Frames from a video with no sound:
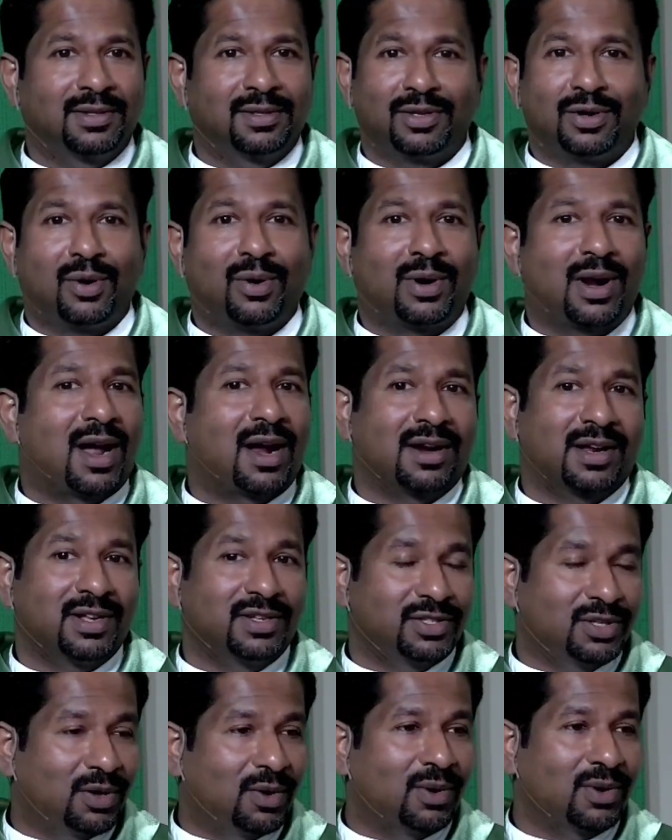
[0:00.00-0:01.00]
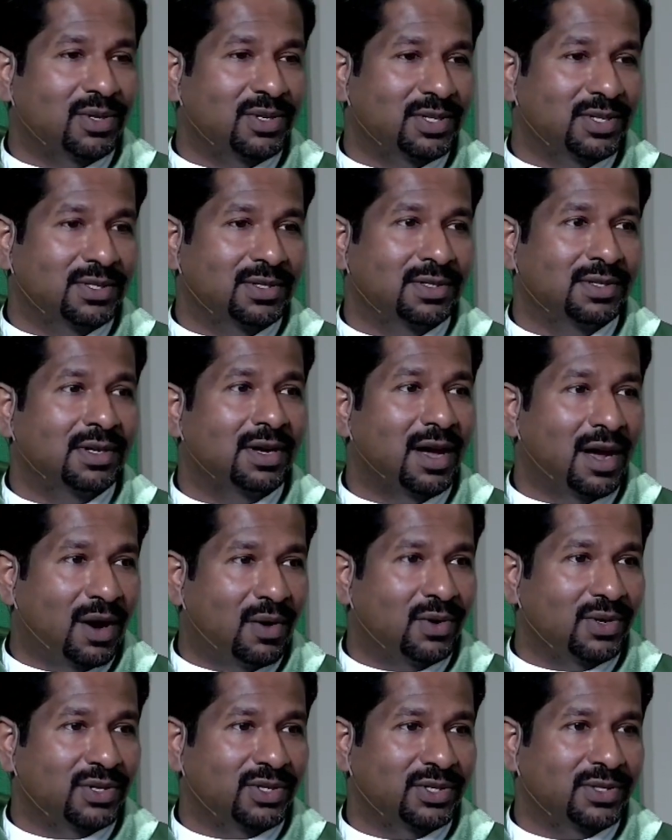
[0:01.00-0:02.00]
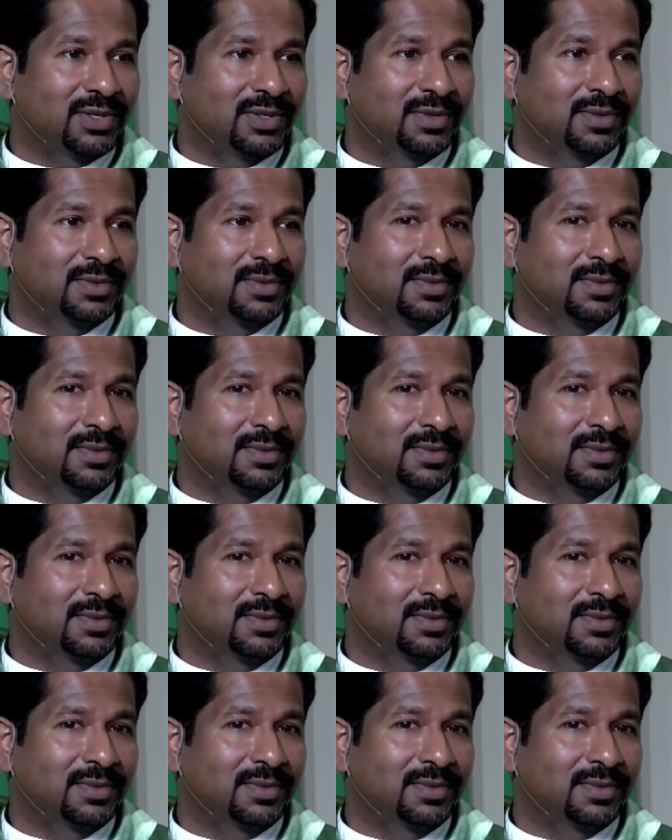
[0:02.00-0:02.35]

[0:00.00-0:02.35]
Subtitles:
nor are his thoughts ours.